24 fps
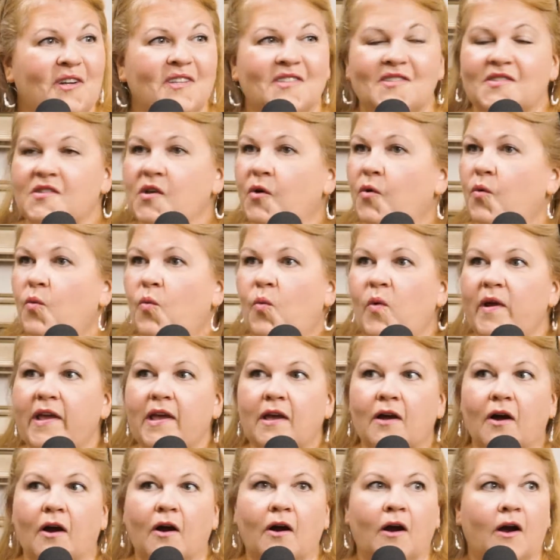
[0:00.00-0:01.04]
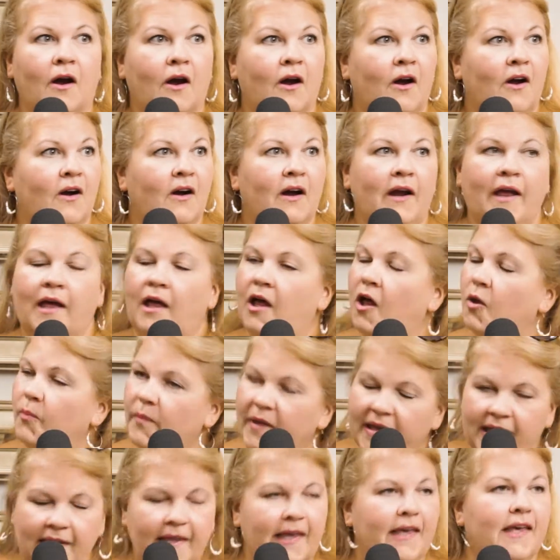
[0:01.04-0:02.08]
So we are
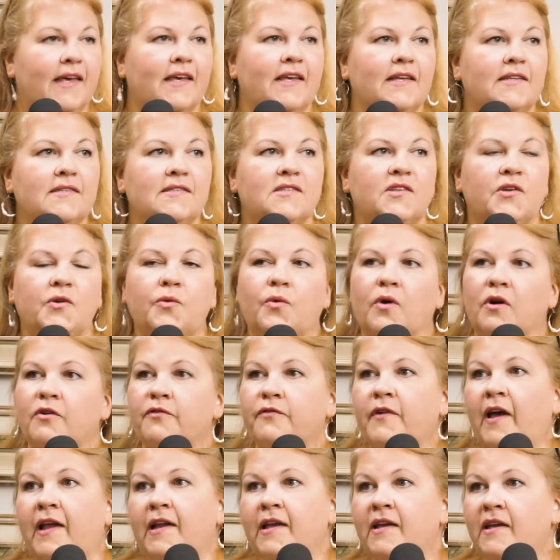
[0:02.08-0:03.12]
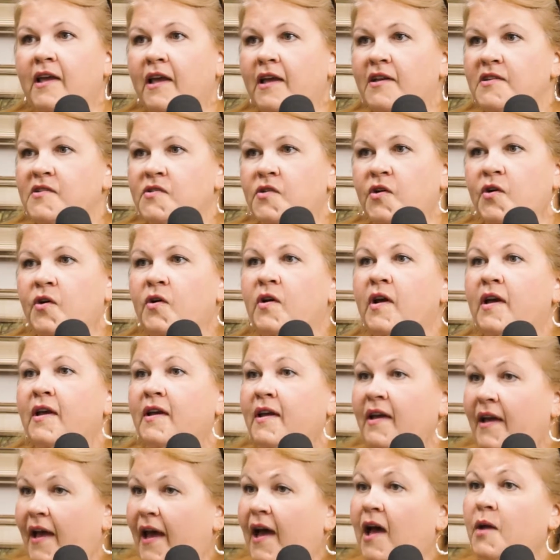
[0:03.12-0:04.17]
helping kids who are fighting cancer
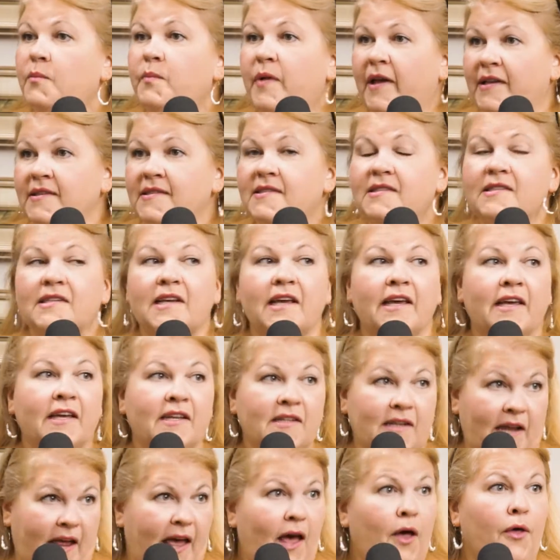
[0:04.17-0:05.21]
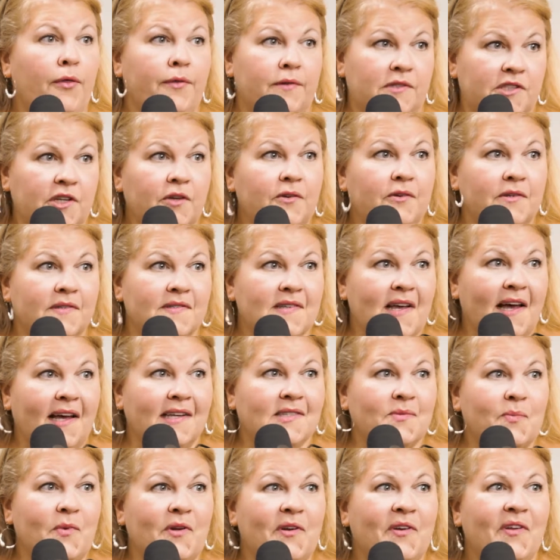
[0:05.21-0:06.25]
at Penn State Health Children's
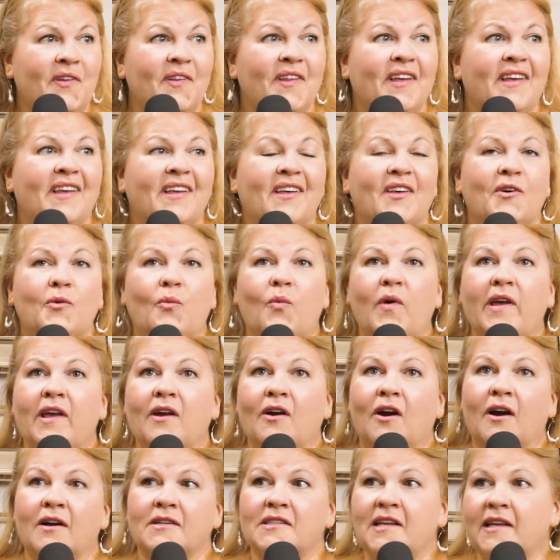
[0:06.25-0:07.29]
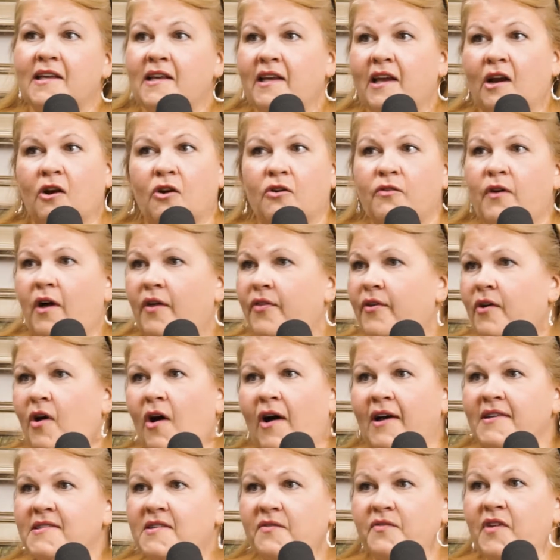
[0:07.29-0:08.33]
Hospital. We are taking care of all the
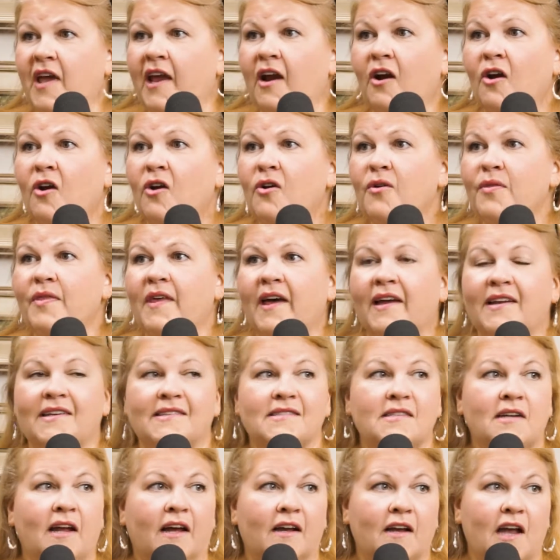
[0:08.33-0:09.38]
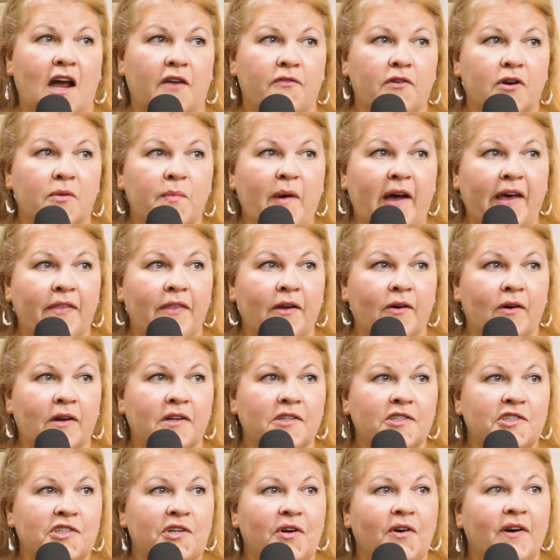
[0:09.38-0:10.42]
costs of care that is not covered by their
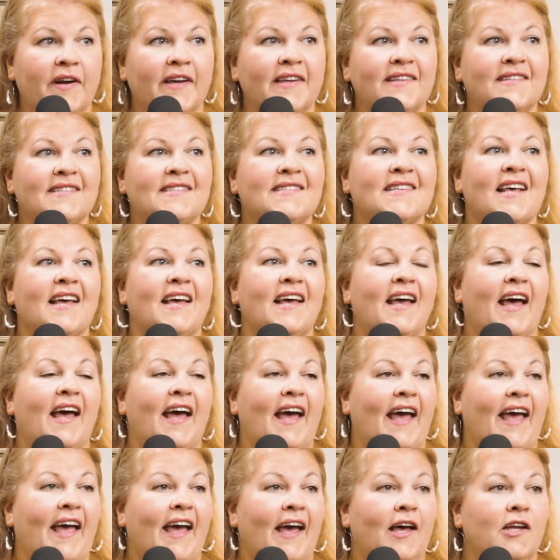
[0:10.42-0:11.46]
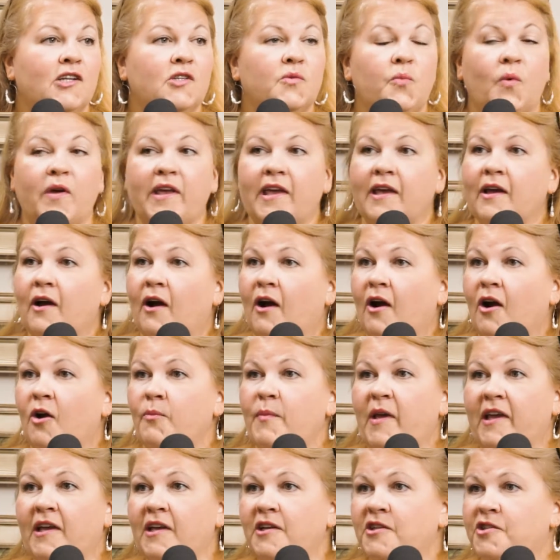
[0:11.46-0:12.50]
insurance. And we are
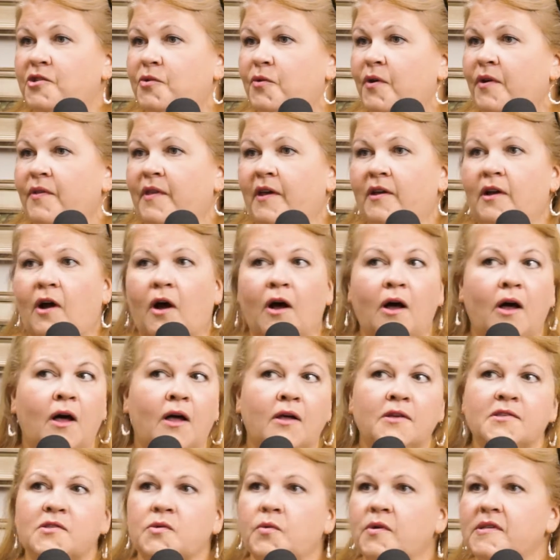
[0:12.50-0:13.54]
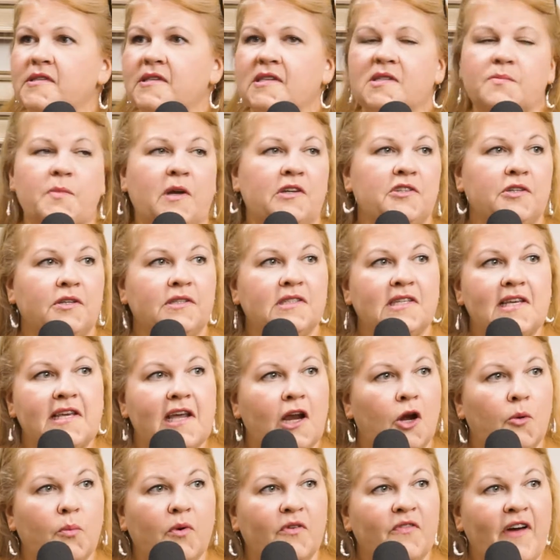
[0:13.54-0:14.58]
making sure that all sorts of specialty
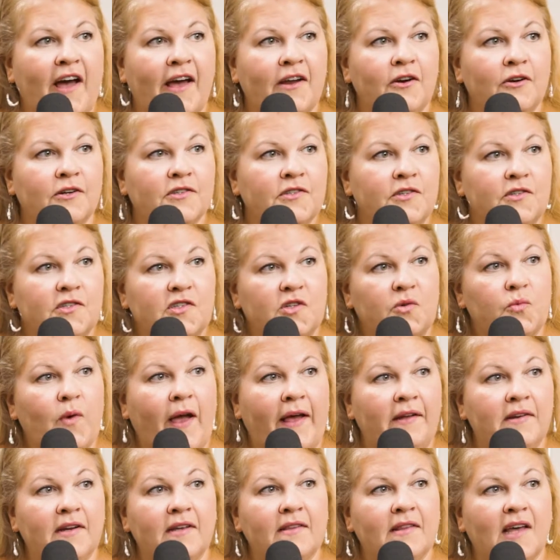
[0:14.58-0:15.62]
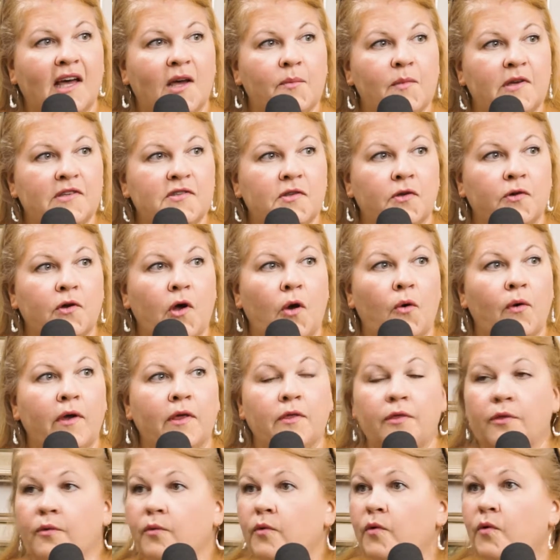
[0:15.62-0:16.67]
care providers are surrounding them as they're going
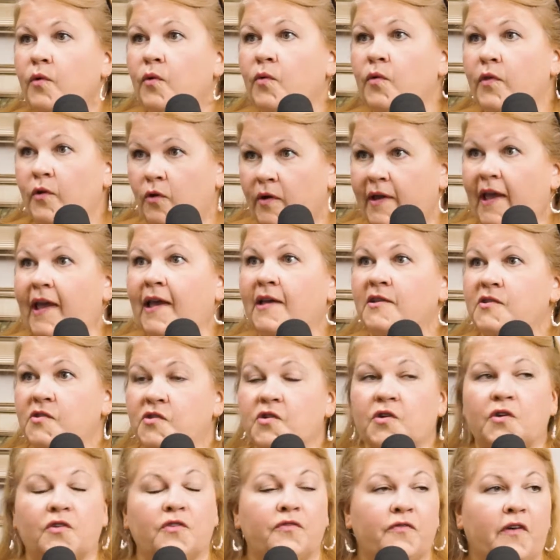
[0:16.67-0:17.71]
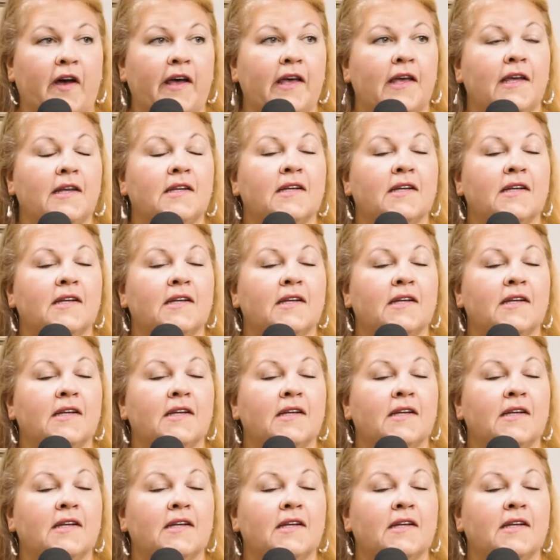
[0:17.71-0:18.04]
through their cancer fight.